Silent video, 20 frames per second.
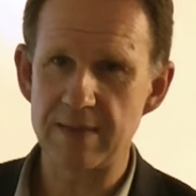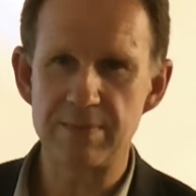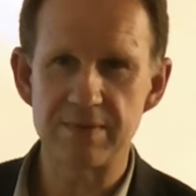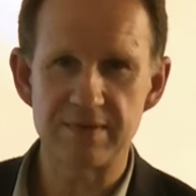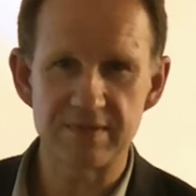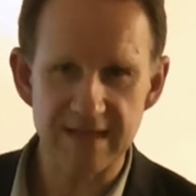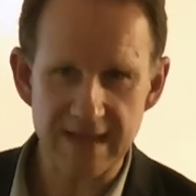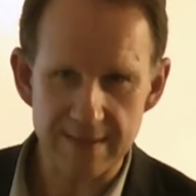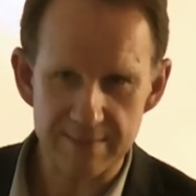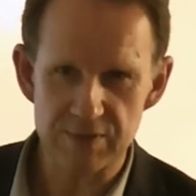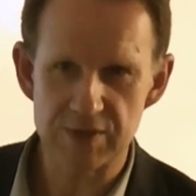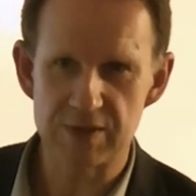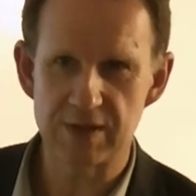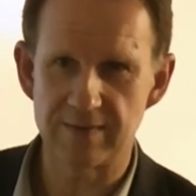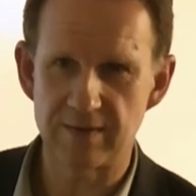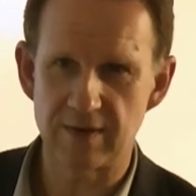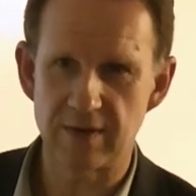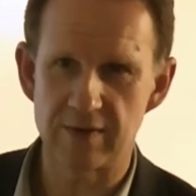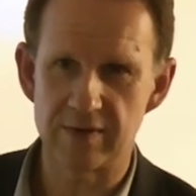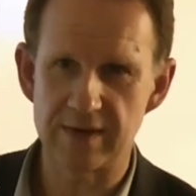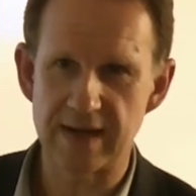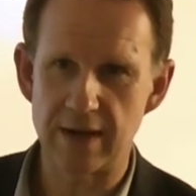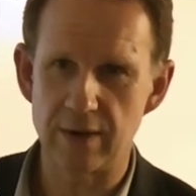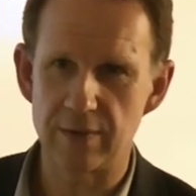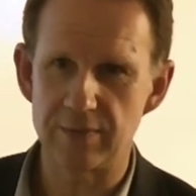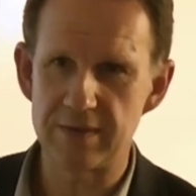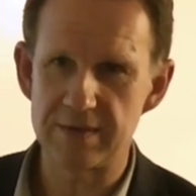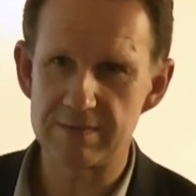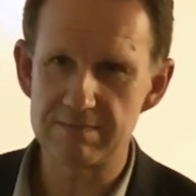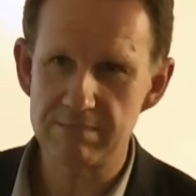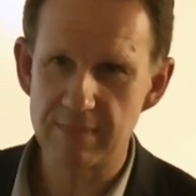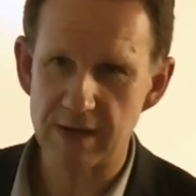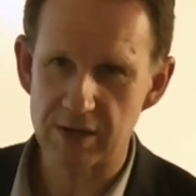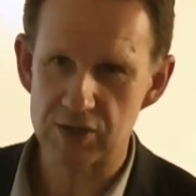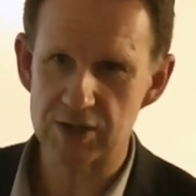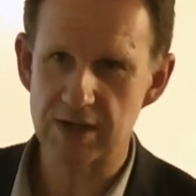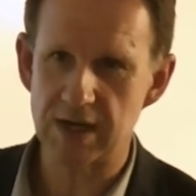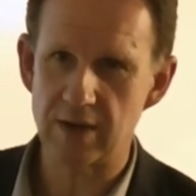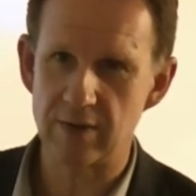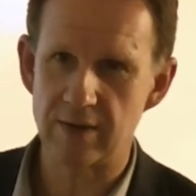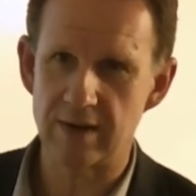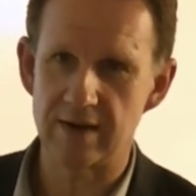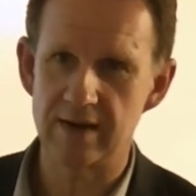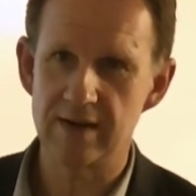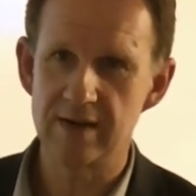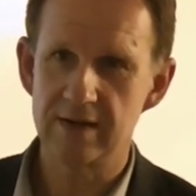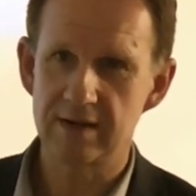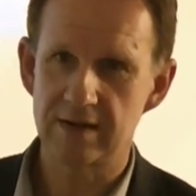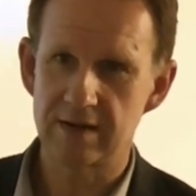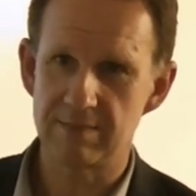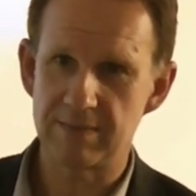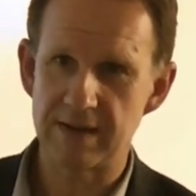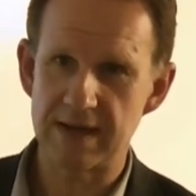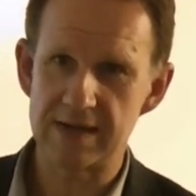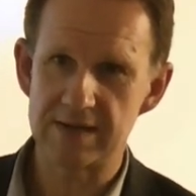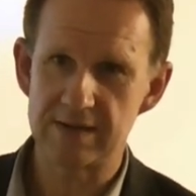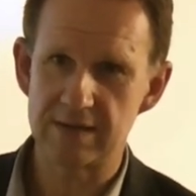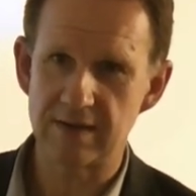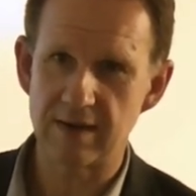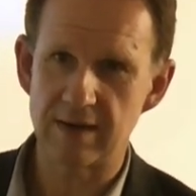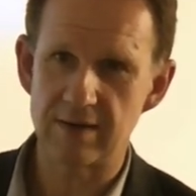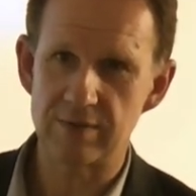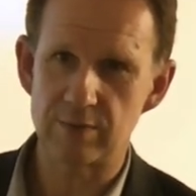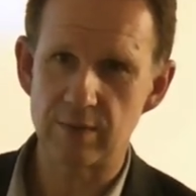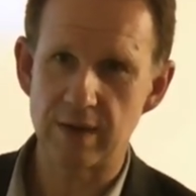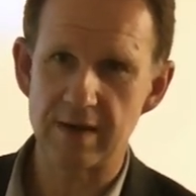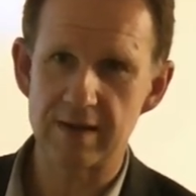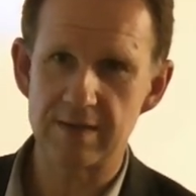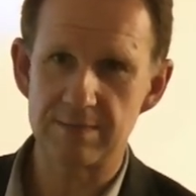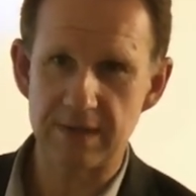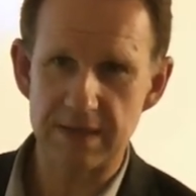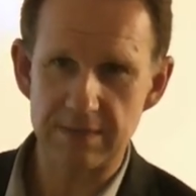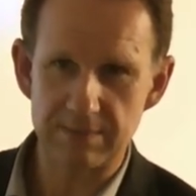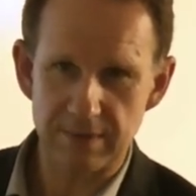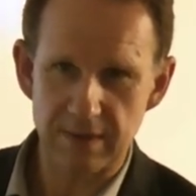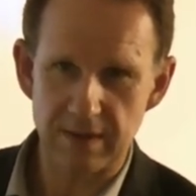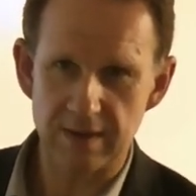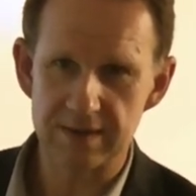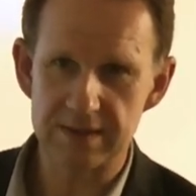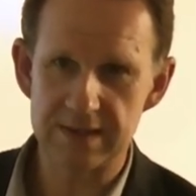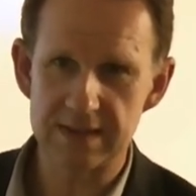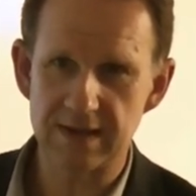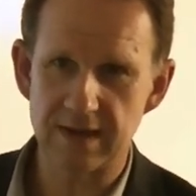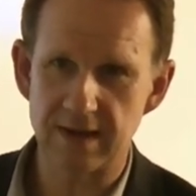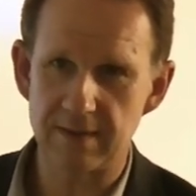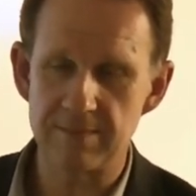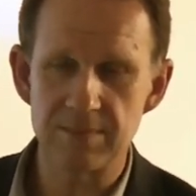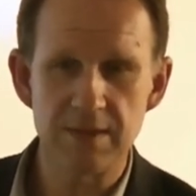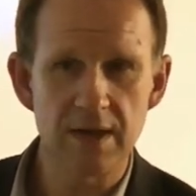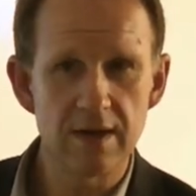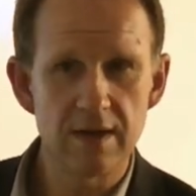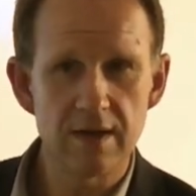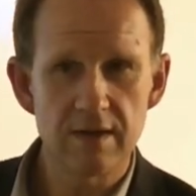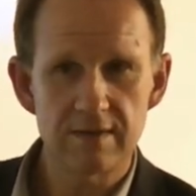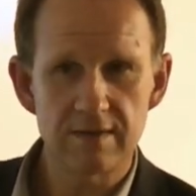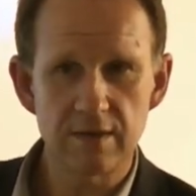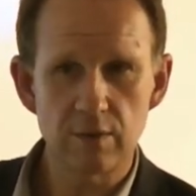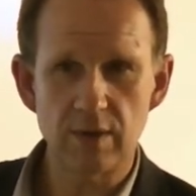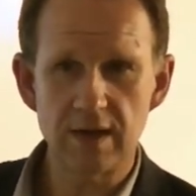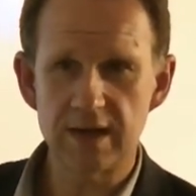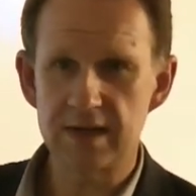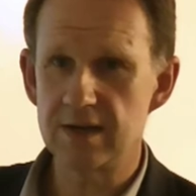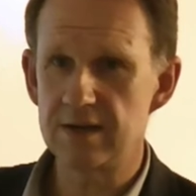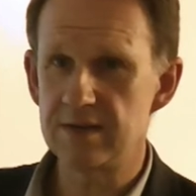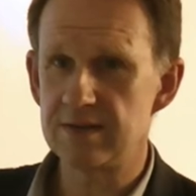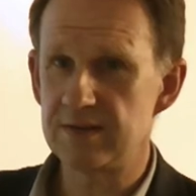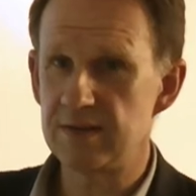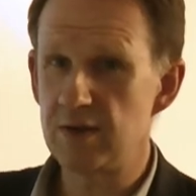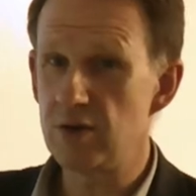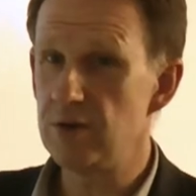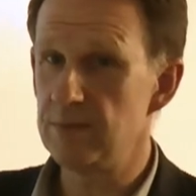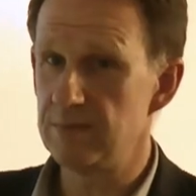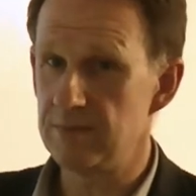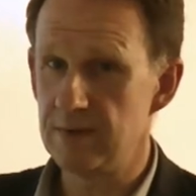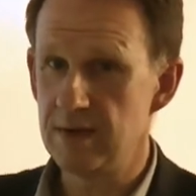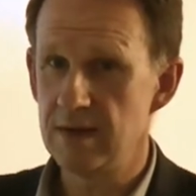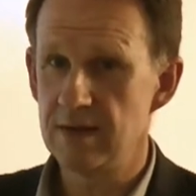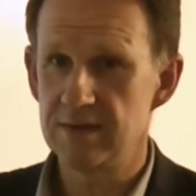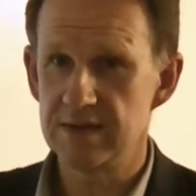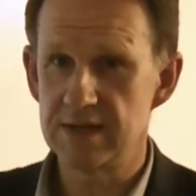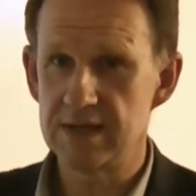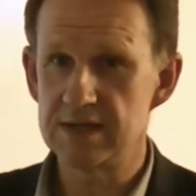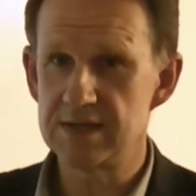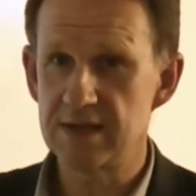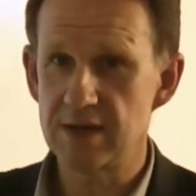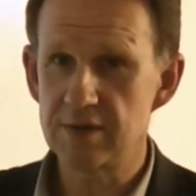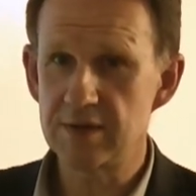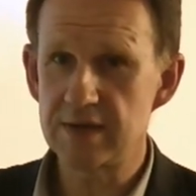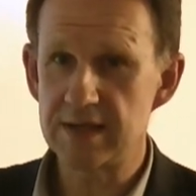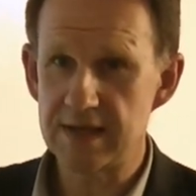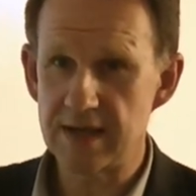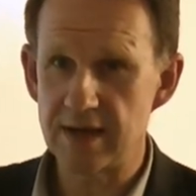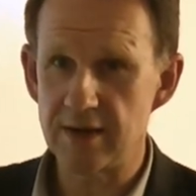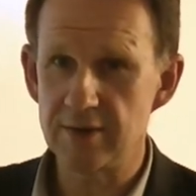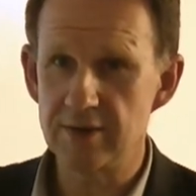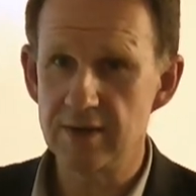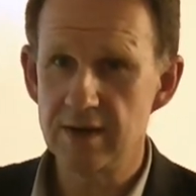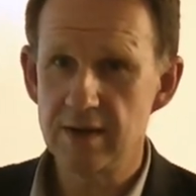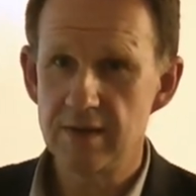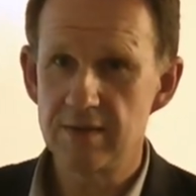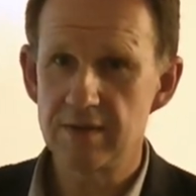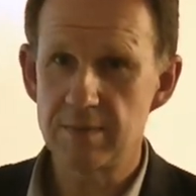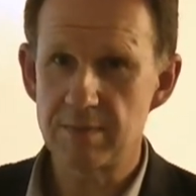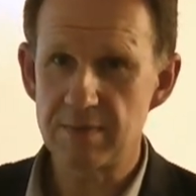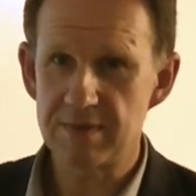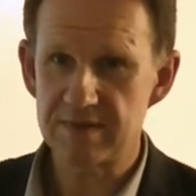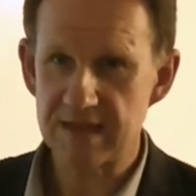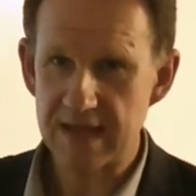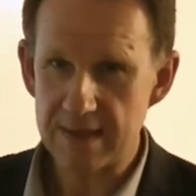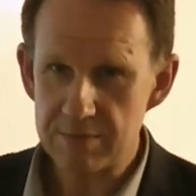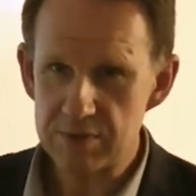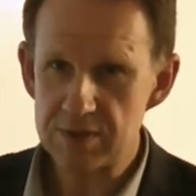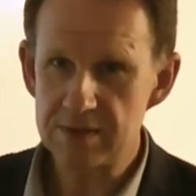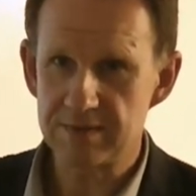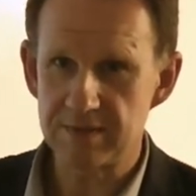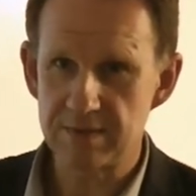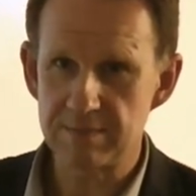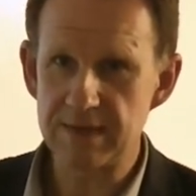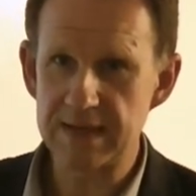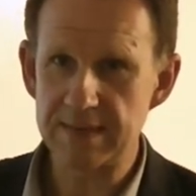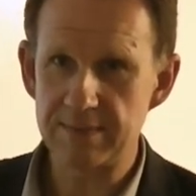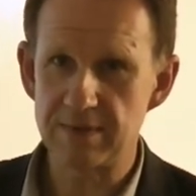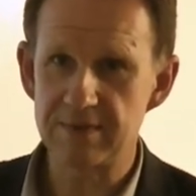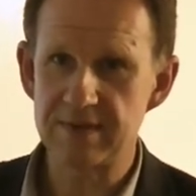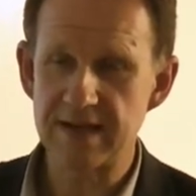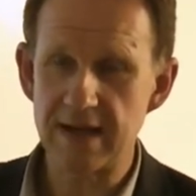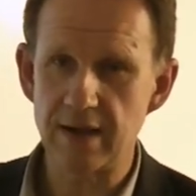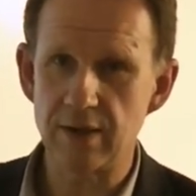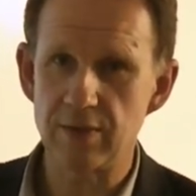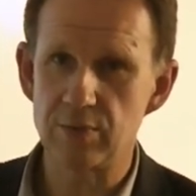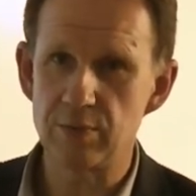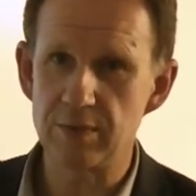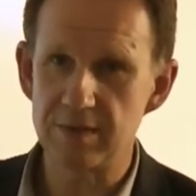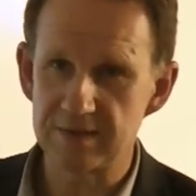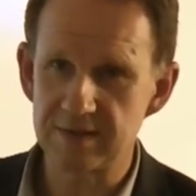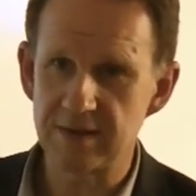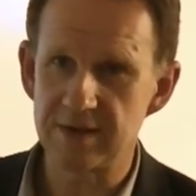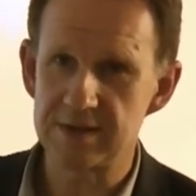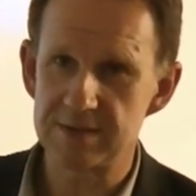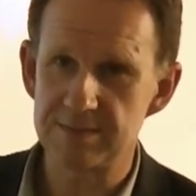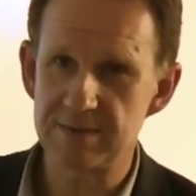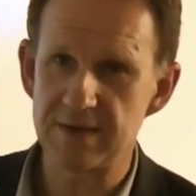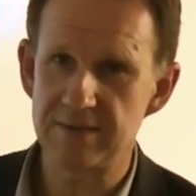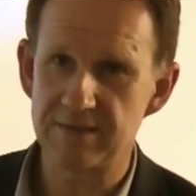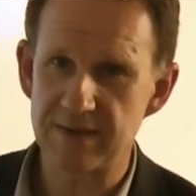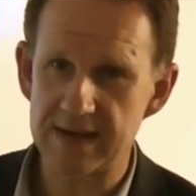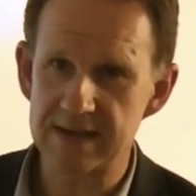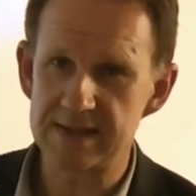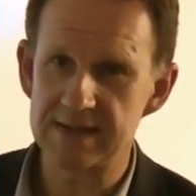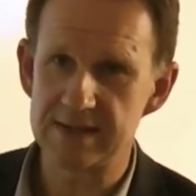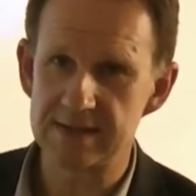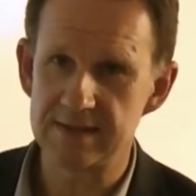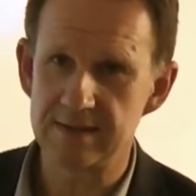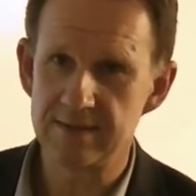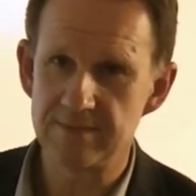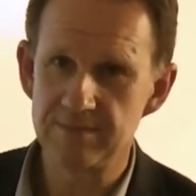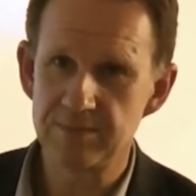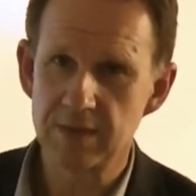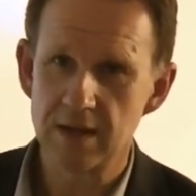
Their perception of their own health is much lower compared to those where it's been planted up. So one can assume that in Tokyo, the perceptions of people's health will start to be affected.